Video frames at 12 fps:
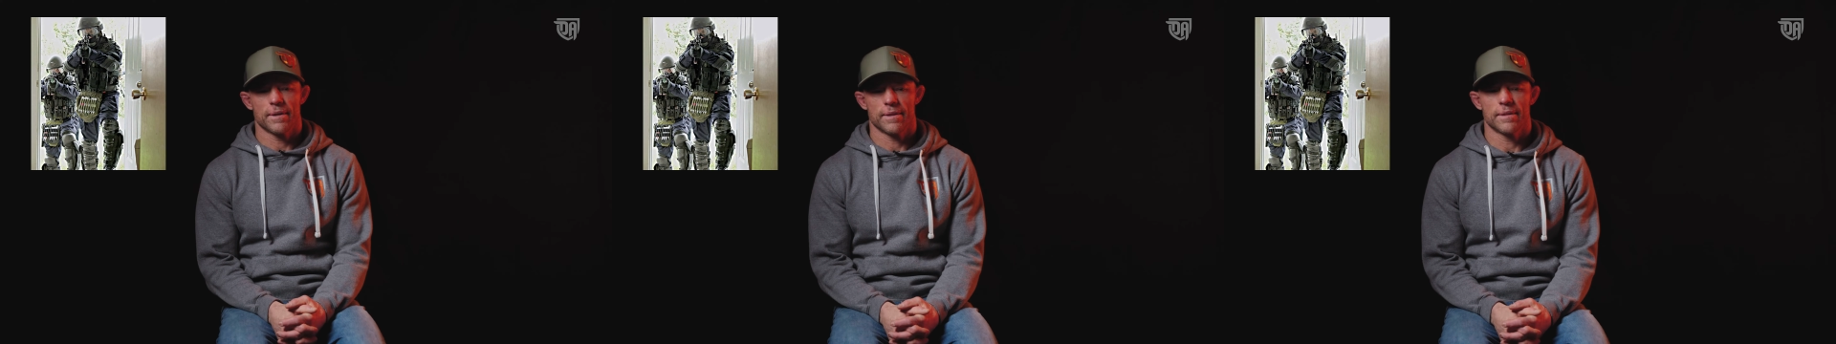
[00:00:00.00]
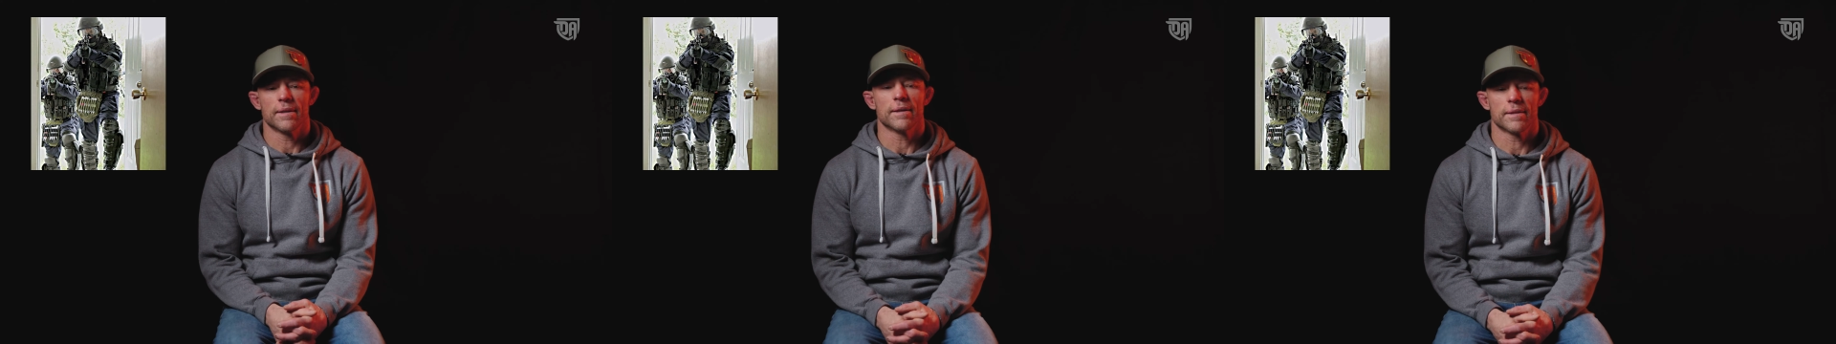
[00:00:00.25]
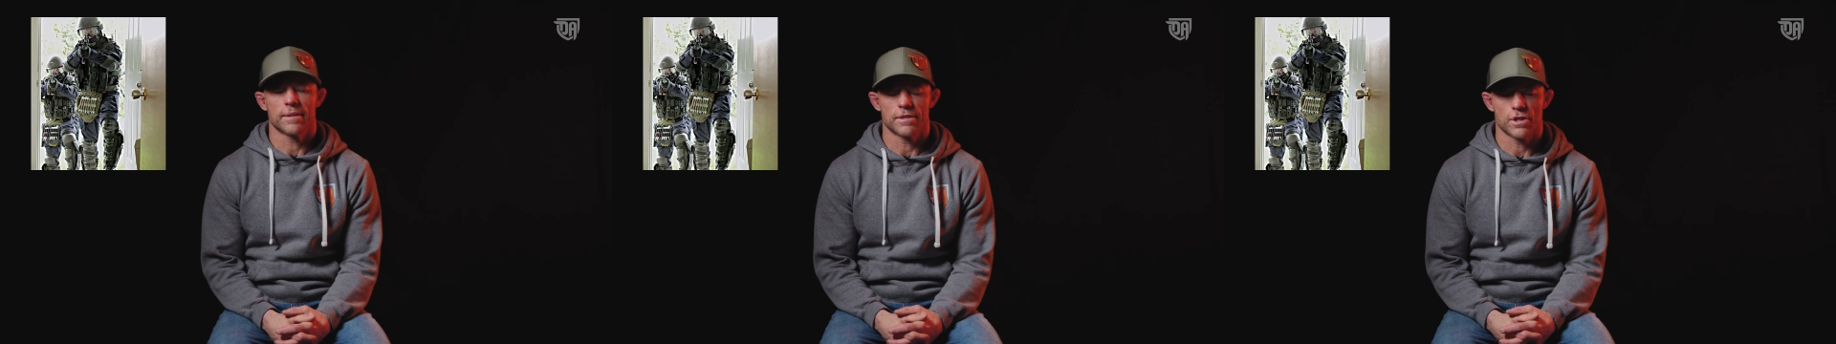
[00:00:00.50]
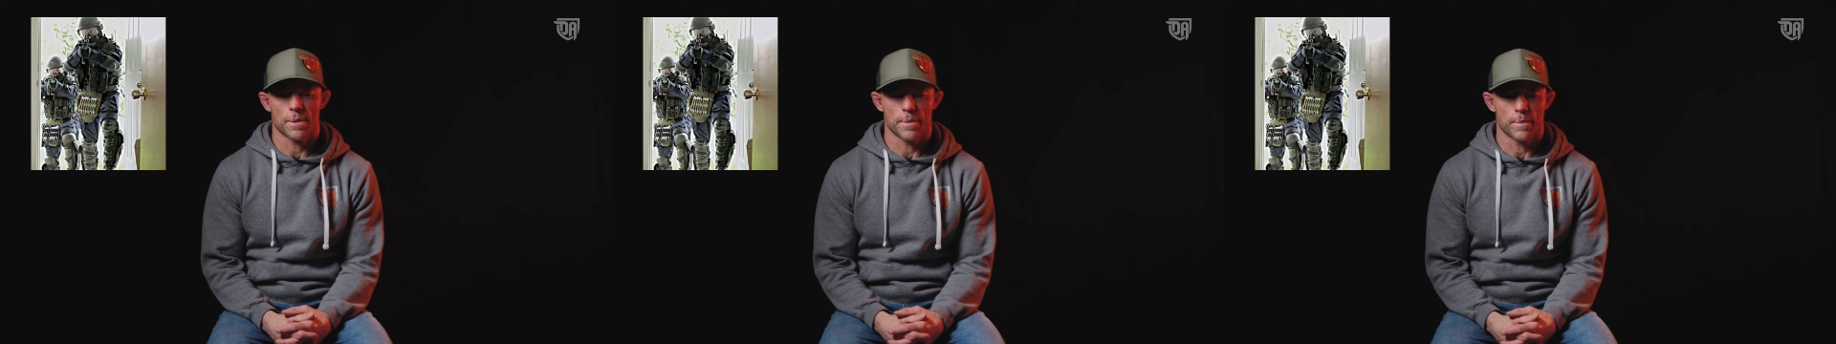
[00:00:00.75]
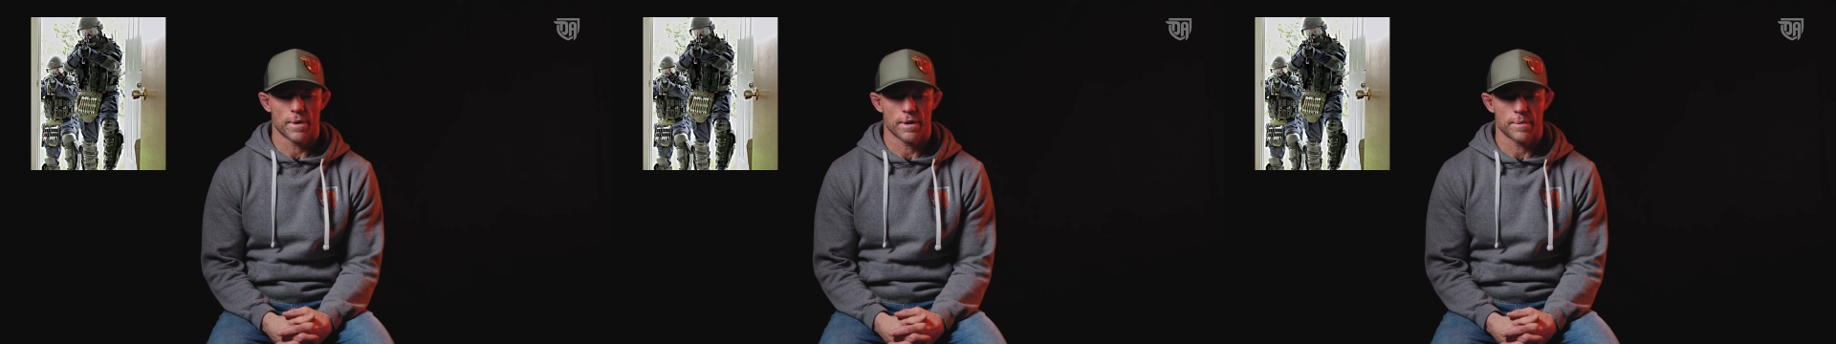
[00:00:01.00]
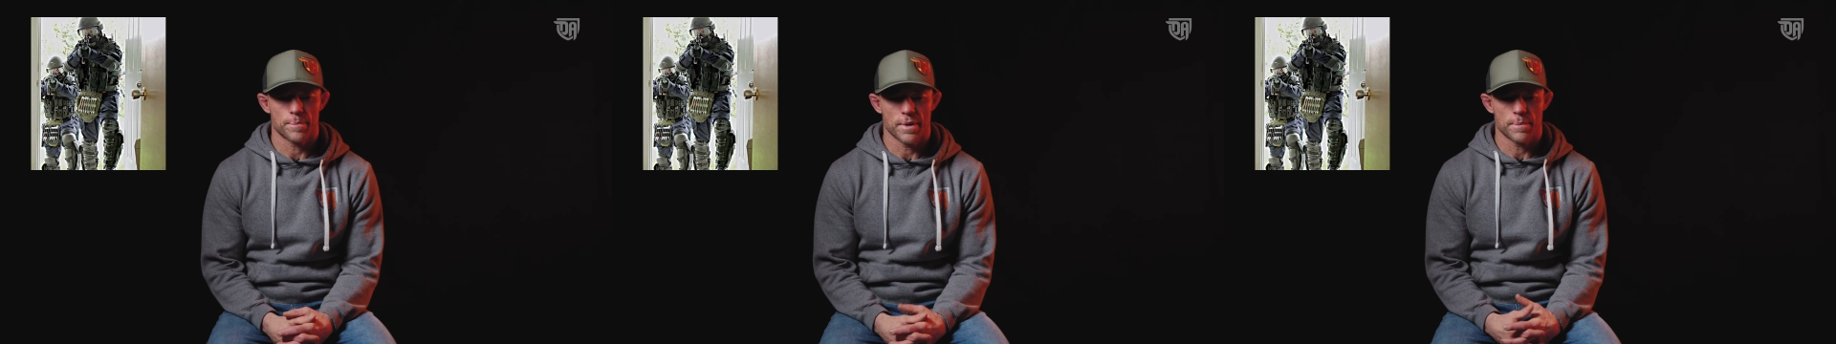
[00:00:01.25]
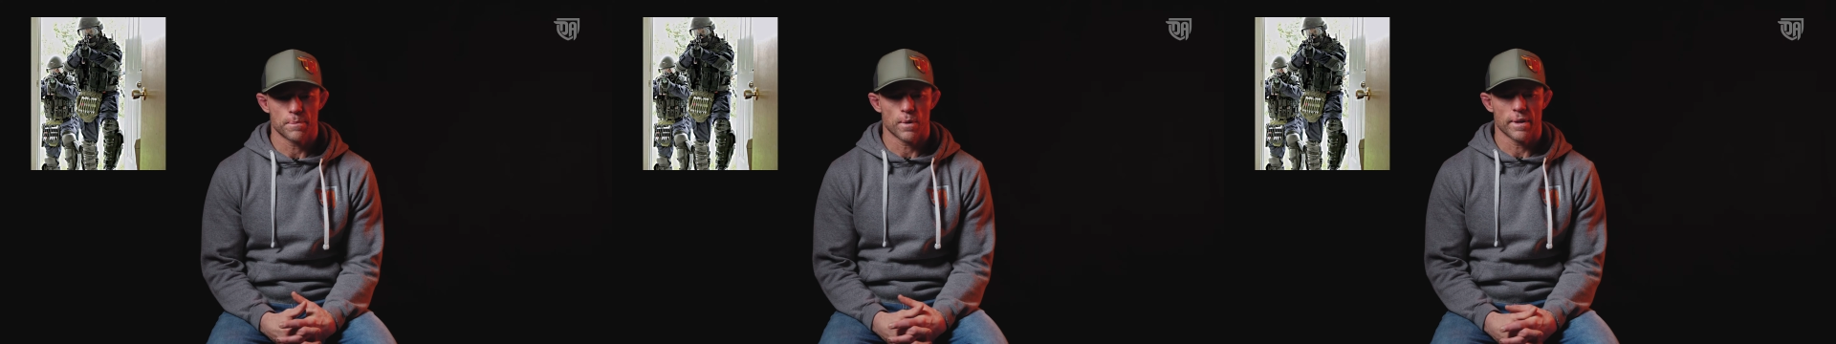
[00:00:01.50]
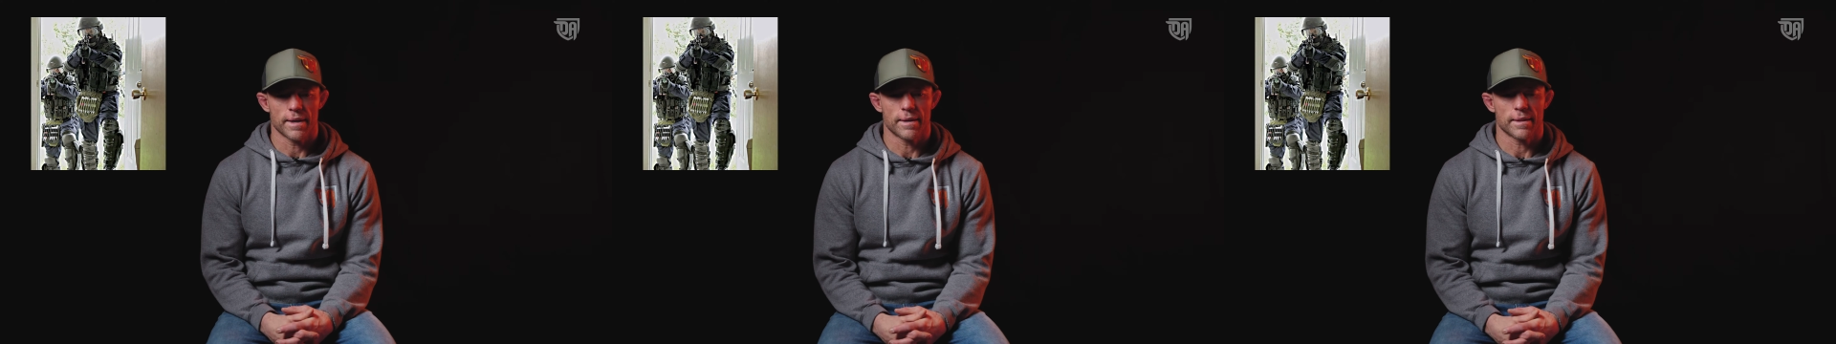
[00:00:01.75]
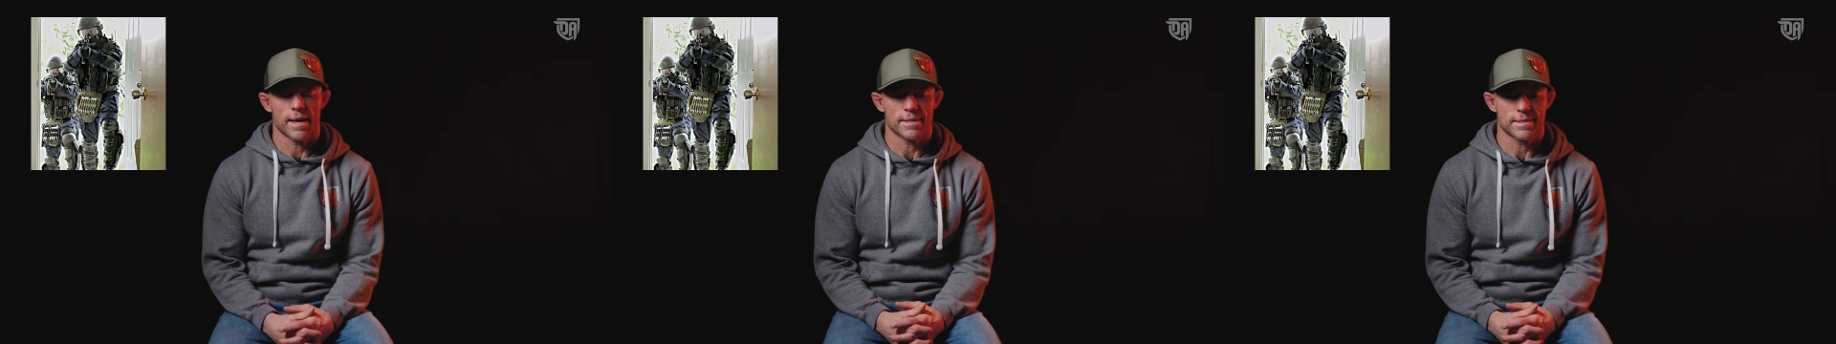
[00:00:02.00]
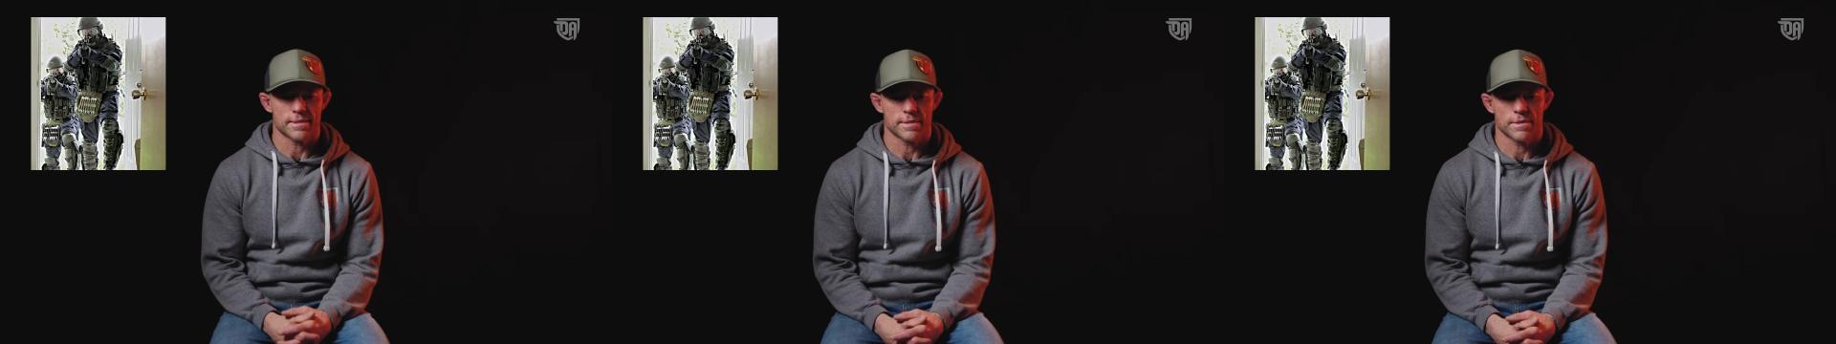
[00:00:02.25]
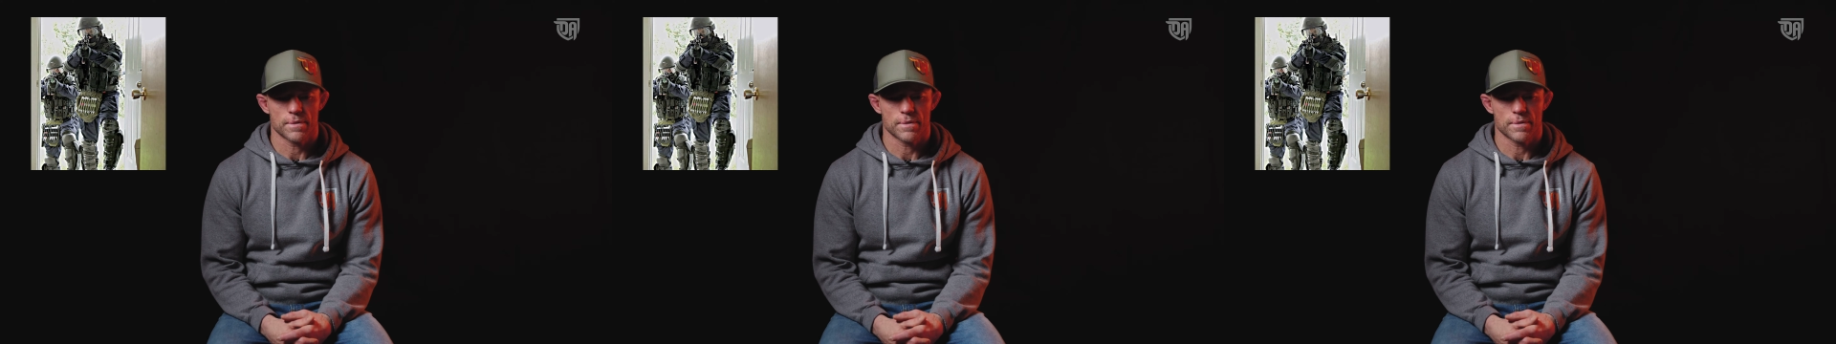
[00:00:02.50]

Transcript: and the gentleman wearing big Bolle glasses.